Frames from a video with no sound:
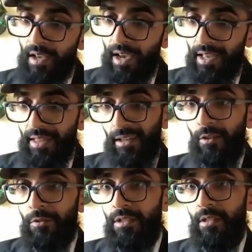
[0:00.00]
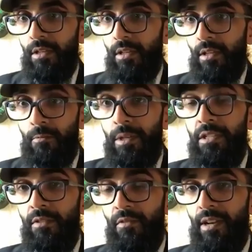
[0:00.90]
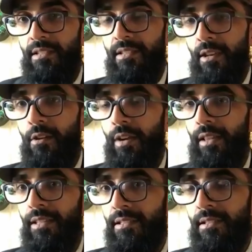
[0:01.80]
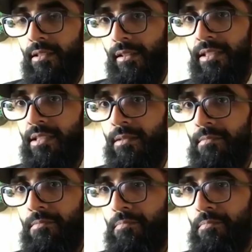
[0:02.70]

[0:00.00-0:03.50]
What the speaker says: And that alone is a reason for us to say, okay, let's